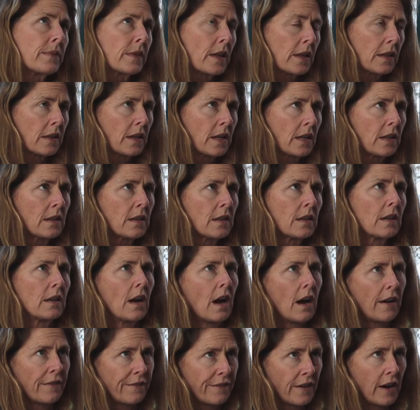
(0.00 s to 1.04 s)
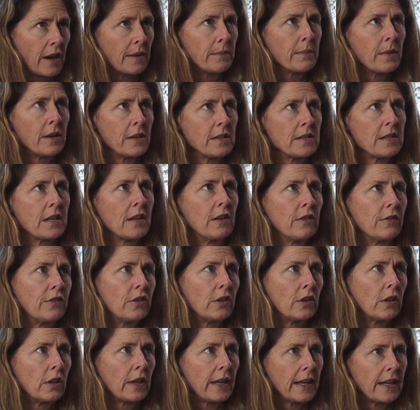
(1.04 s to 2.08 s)
The thing that I find most
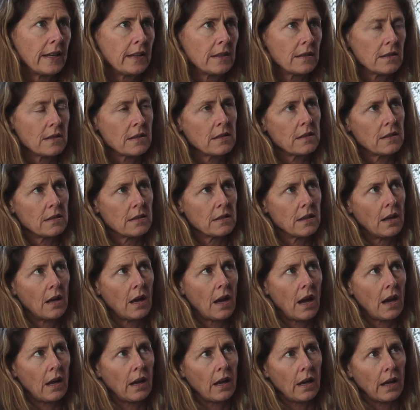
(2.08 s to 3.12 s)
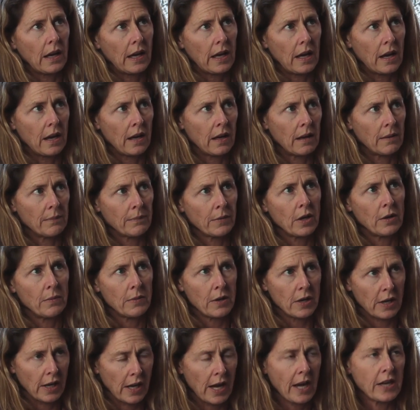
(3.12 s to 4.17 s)
helpful is um,
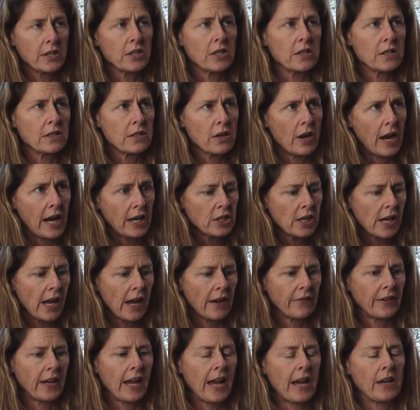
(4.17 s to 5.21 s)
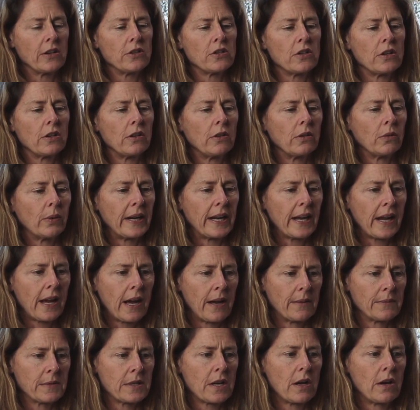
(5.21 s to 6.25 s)
communication. So actually having Andrew, when he
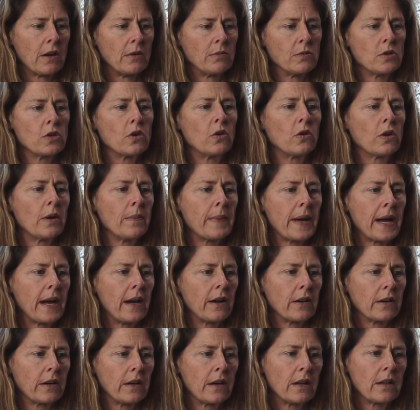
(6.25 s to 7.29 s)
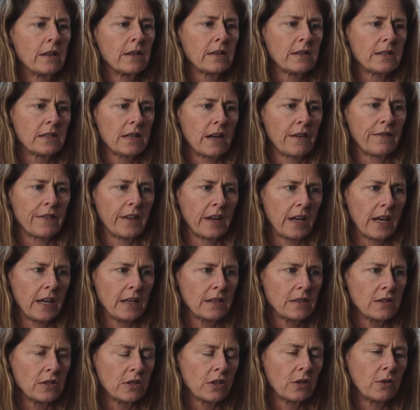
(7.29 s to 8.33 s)
comes home, talk about the stuff that
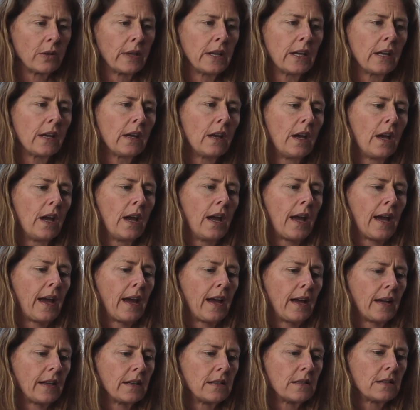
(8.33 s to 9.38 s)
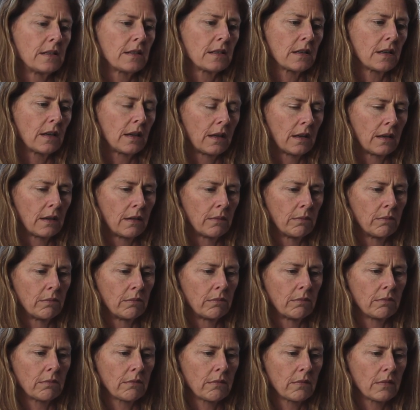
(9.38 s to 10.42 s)
he's doing and
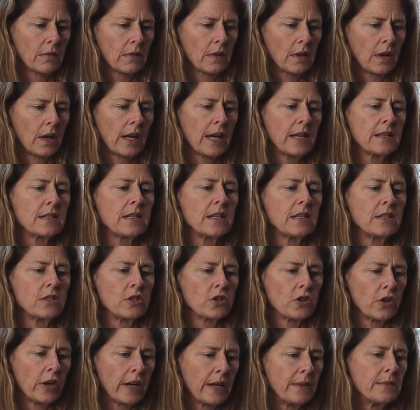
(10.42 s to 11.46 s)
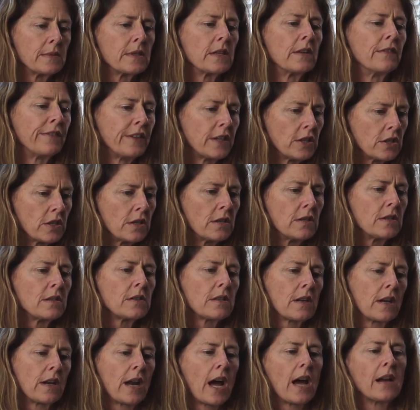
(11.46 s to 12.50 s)
um, I guess his dreams and
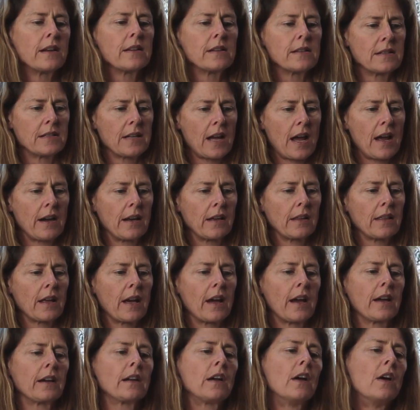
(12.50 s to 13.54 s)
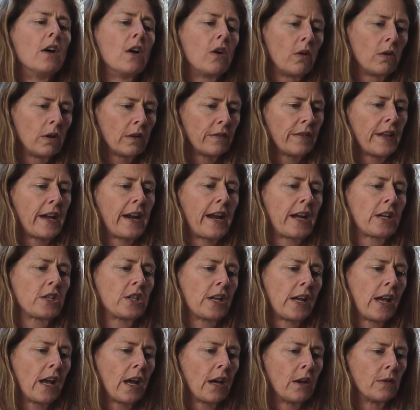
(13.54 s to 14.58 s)
visions and understanding that, all of that
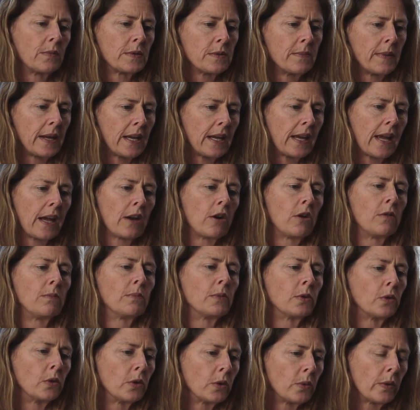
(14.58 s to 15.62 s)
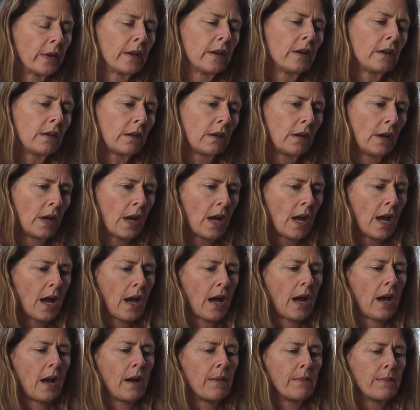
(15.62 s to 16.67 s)
actually helps me get on board with it.
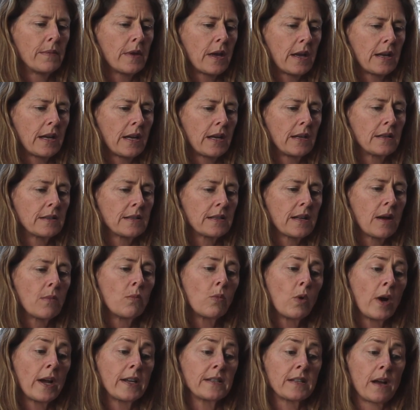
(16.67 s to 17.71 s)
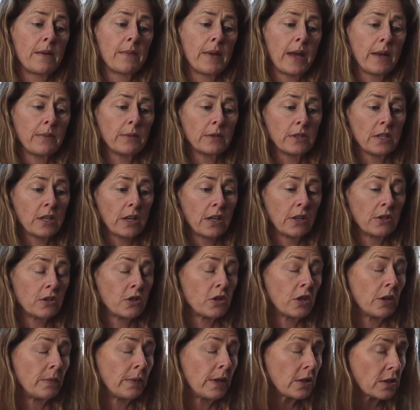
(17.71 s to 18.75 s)
Um, in some ways, I'm able to
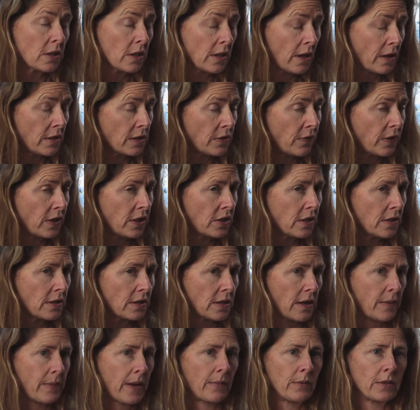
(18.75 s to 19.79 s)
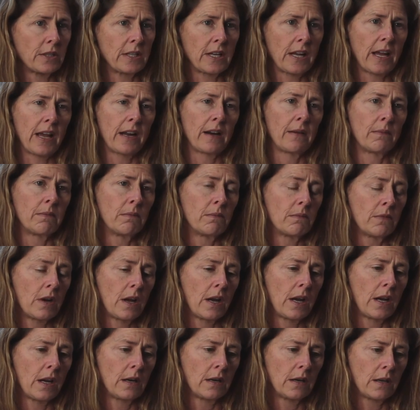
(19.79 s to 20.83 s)
contribute to those visions. I'm able to get in,
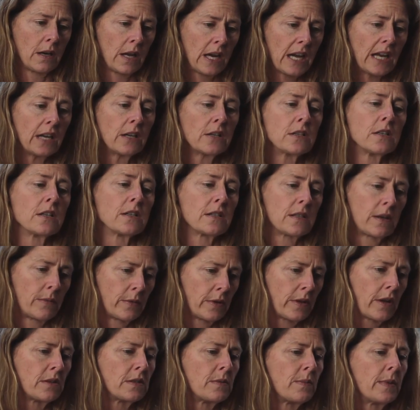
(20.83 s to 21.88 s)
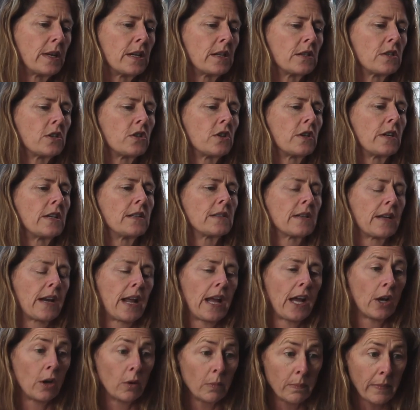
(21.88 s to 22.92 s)
in into some of those ministries and
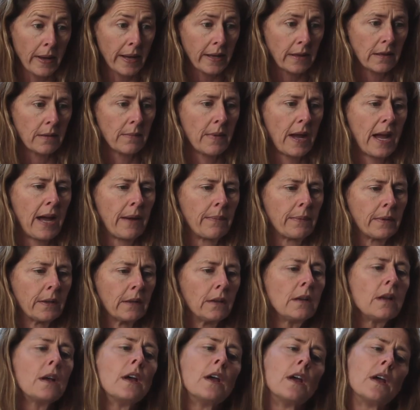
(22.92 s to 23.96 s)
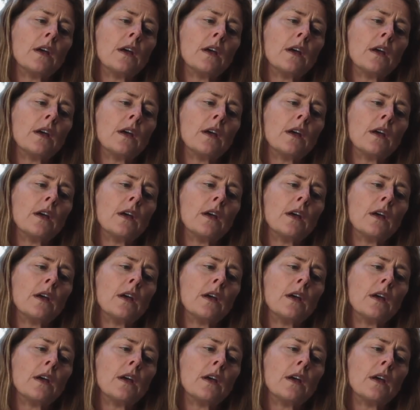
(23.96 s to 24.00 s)
help make them happen.